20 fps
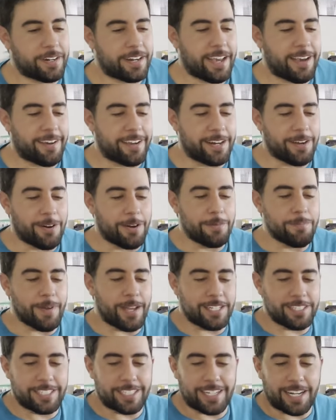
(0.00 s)
Now, I know I
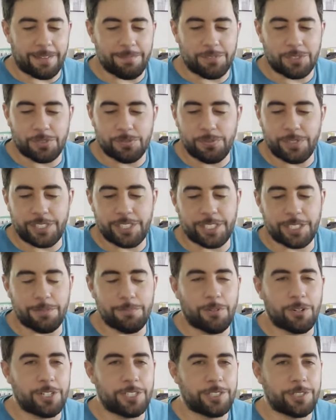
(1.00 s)
mentioned I'm switching
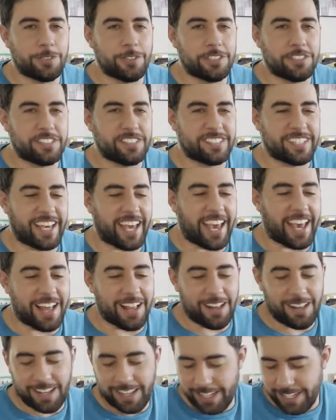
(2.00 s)
more towards
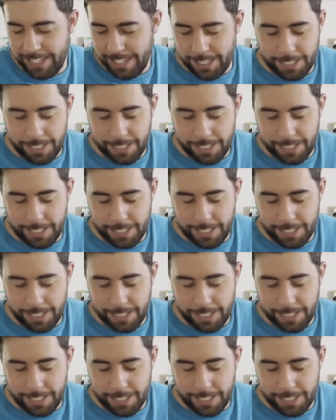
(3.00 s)
scale,